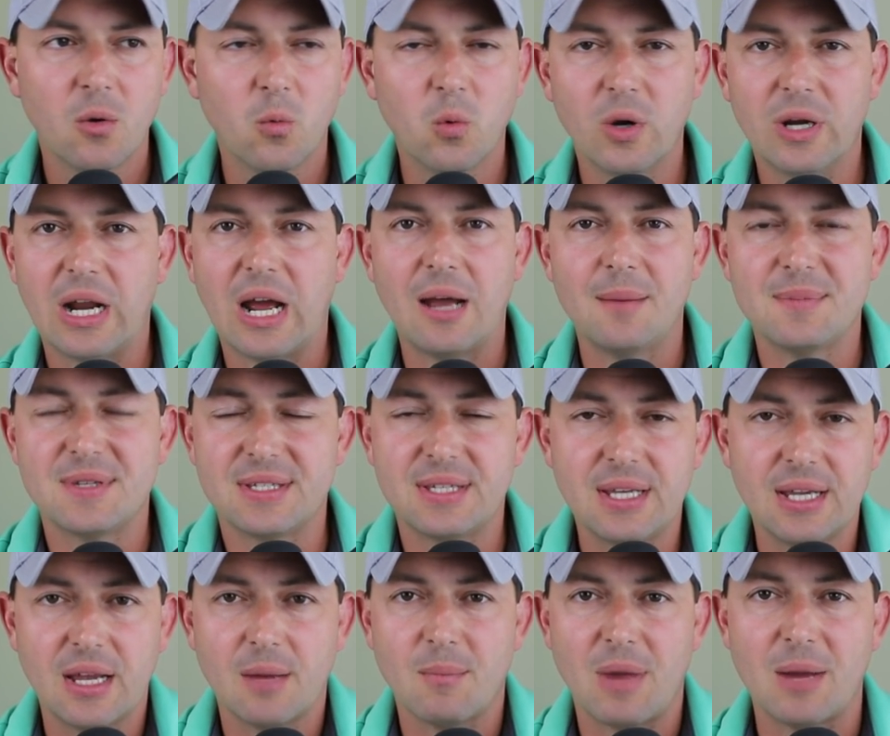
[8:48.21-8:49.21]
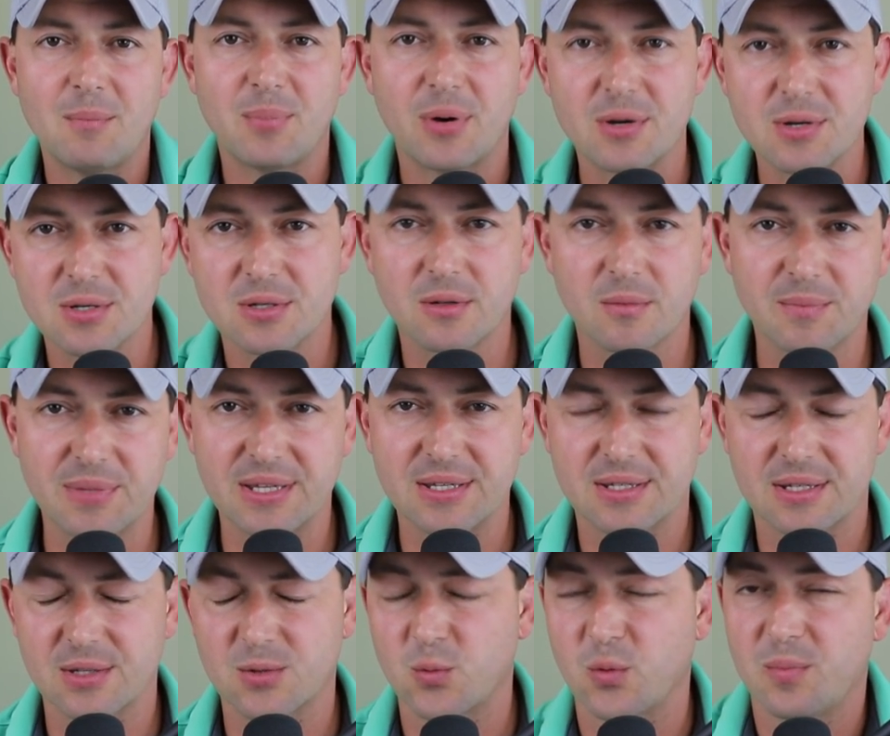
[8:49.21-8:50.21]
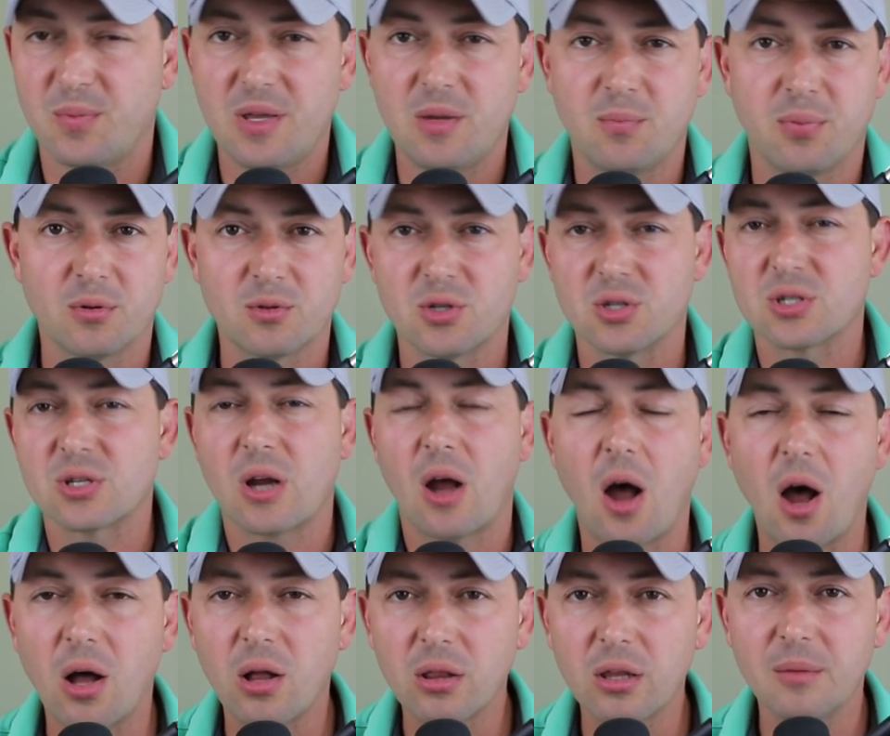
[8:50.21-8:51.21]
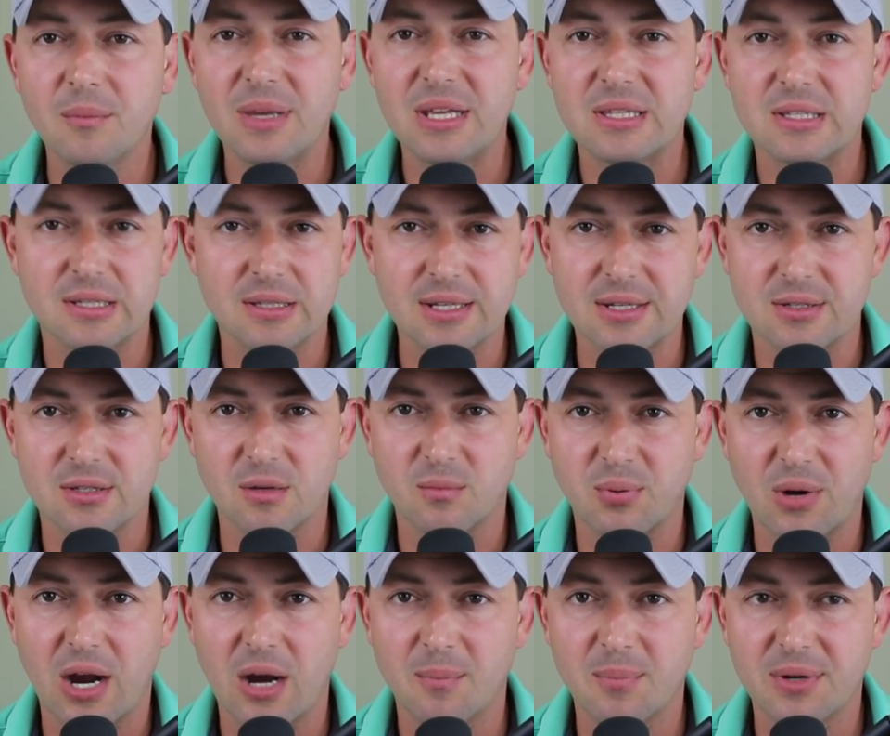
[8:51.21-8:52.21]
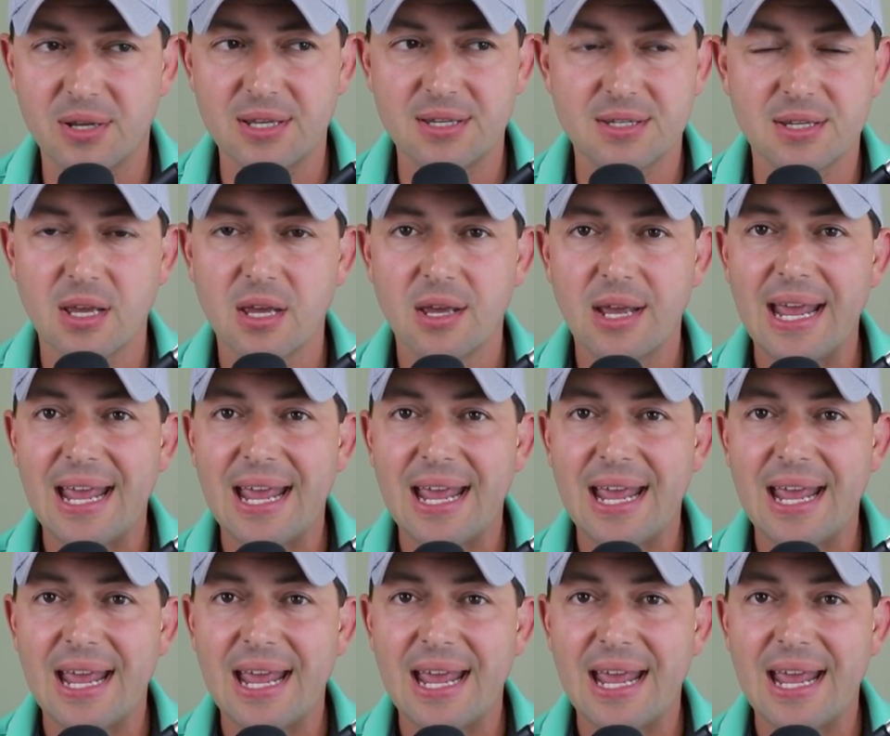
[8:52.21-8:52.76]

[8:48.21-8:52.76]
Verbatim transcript: what I'm seeing in my personal business with people just calling me to list their properties